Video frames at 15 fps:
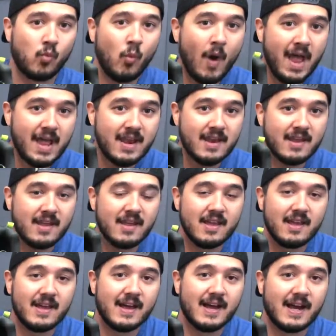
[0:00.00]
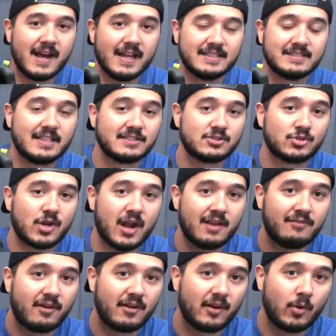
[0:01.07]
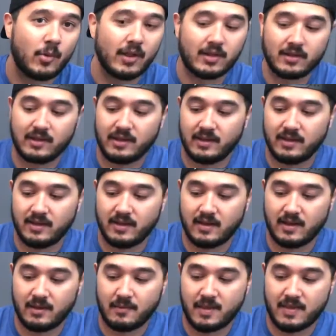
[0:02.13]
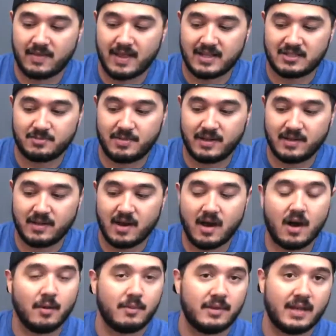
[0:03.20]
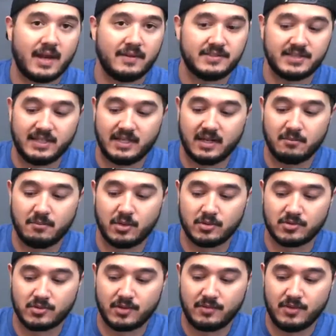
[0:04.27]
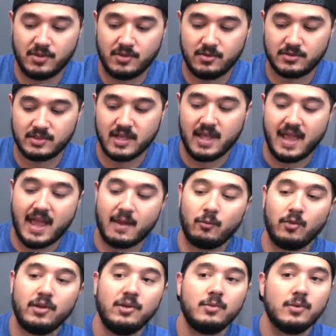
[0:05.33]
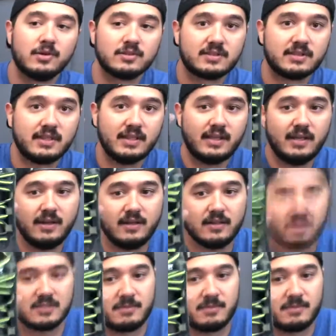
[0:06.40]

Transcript: wet, it doesn't dry very quickly, and that's been common that I've seen on most reviews. And what you will see here,